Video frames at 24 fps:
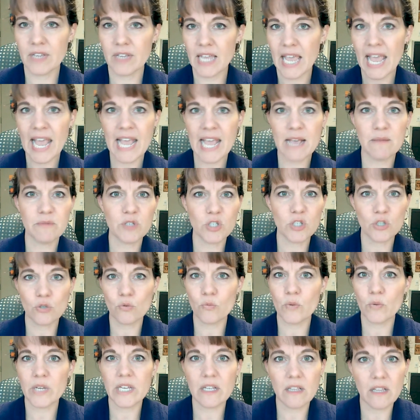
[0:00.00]
hamster
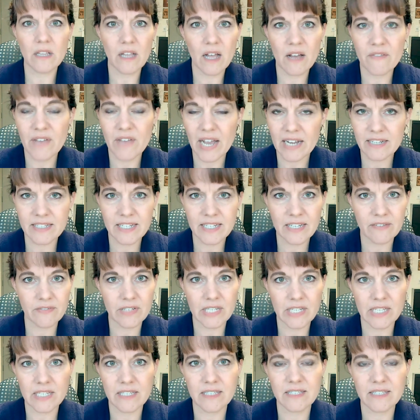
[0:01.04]
wheel of
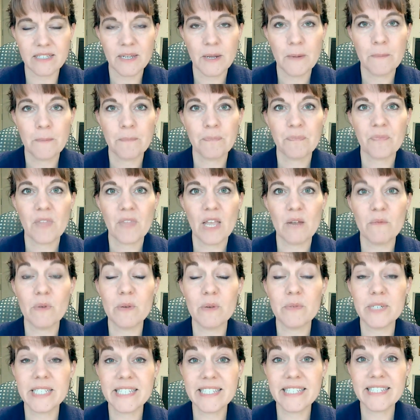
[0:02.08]
activities, and we
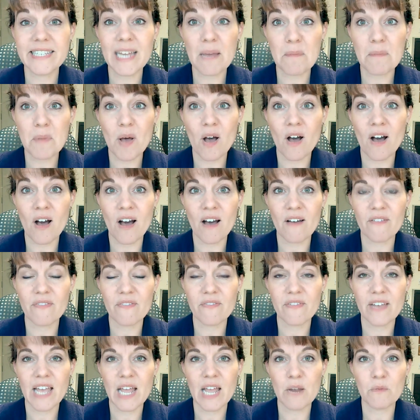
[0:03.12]
would step off
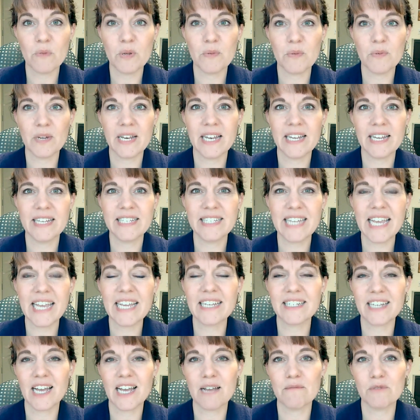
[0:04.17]
and we would take
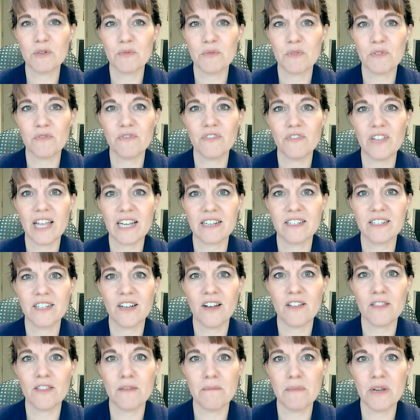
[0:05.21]
time to reflect
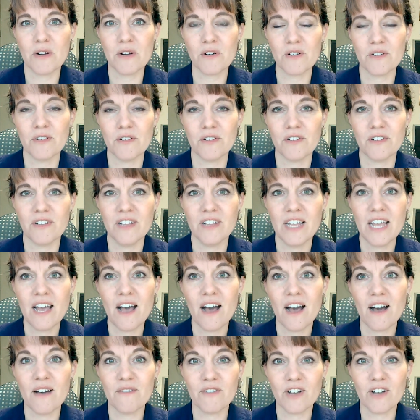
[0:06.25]
on the miracle
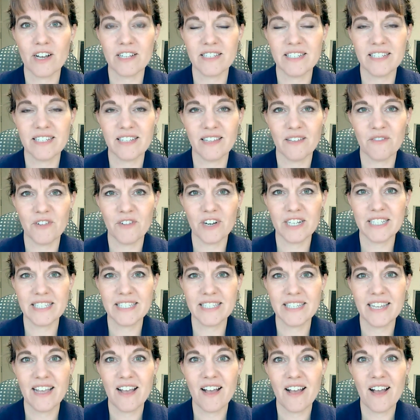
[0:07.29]
of God's deliverance.
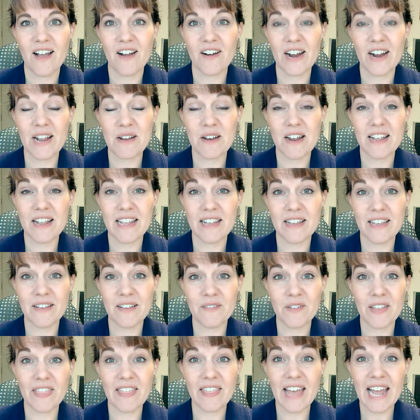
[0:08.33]
All right,
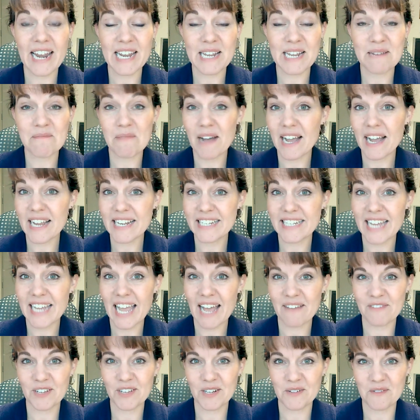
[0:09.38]
with that in mind,
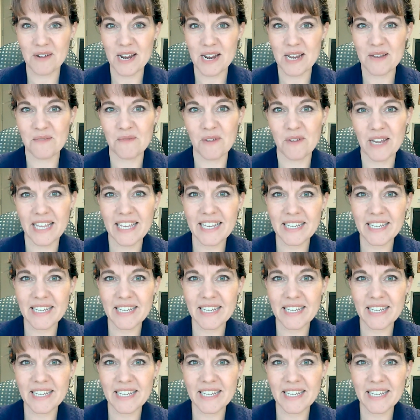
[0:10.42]
have a great week.